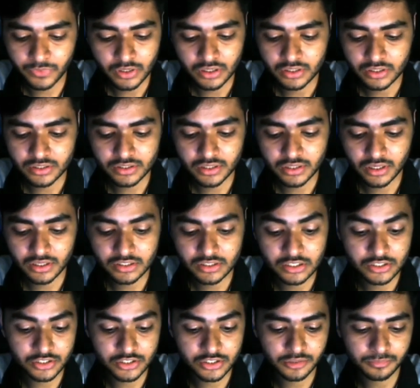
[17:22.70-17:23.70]
say
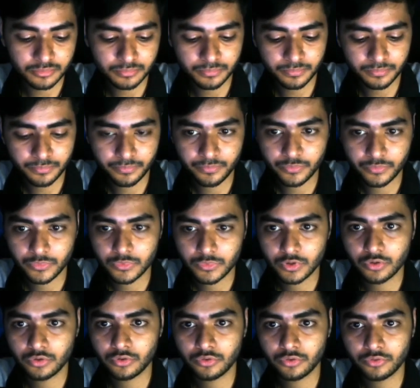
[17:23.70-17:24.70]
system,
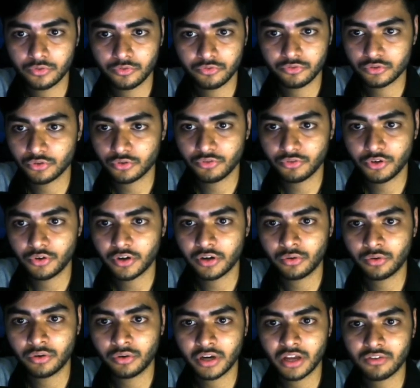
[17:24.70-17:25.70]
so we
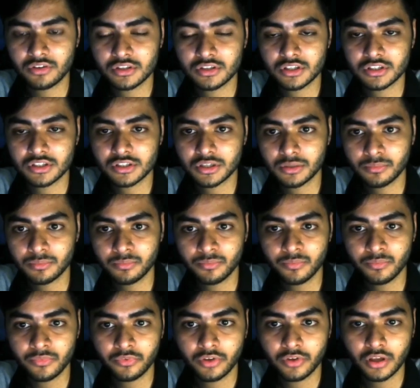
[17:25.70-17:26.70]
don't have a
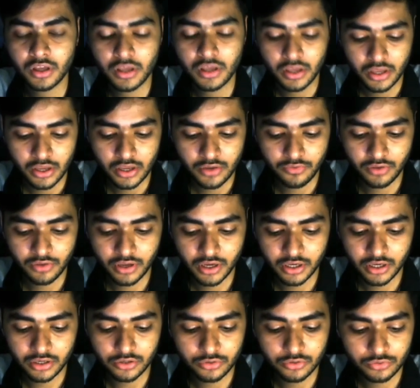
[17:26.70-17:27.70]
system, we
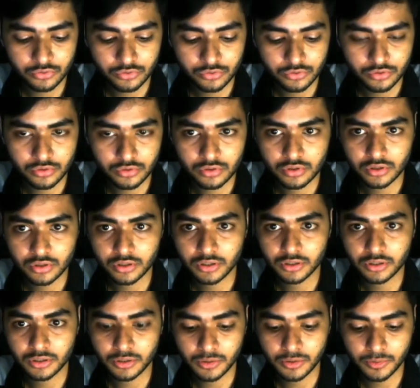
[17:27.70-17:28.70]
can use
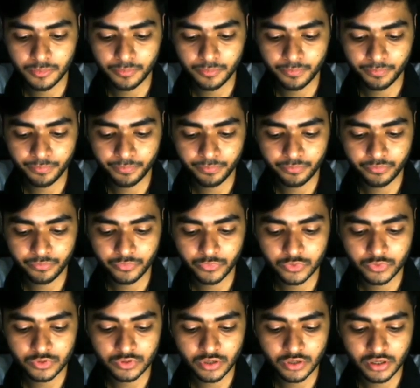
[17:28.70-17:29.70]
you
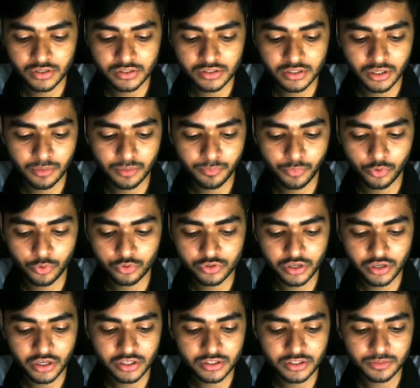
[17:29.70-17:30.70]
can say
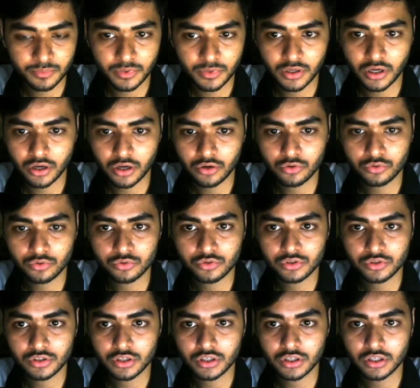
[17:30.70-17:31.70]
process,
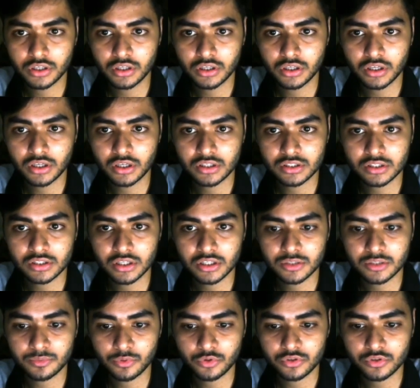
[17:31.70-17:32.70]

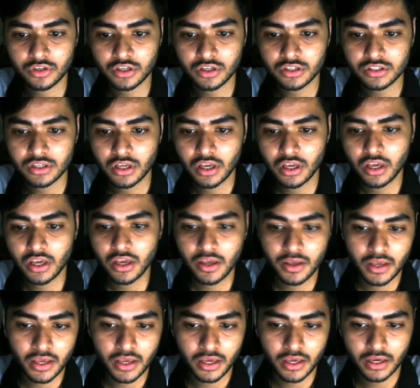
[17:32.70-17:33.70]
process process,
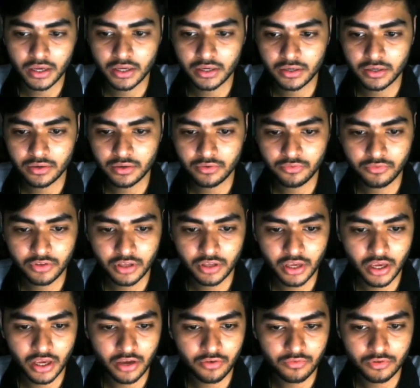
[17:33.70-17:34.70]
and we
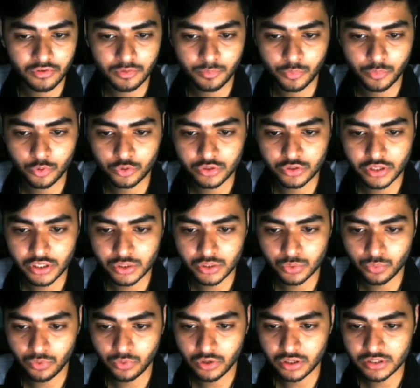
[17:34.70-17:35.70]
have a process
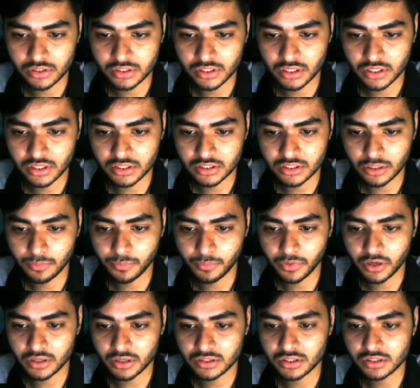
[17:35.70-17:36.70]
word, say
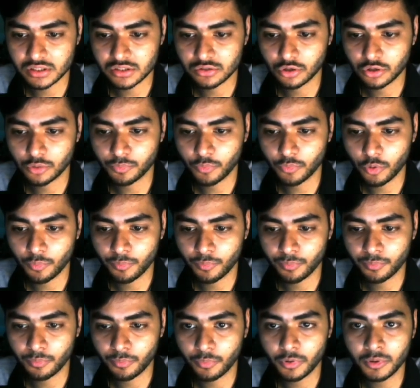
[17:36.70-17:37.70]
subclasses dot
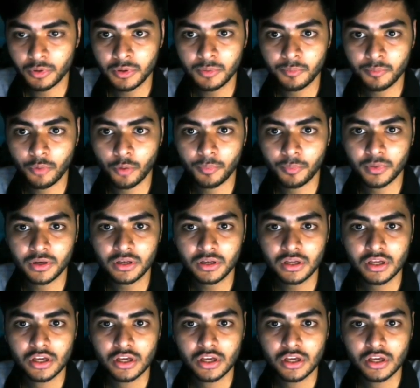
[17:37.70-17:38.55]
pop in.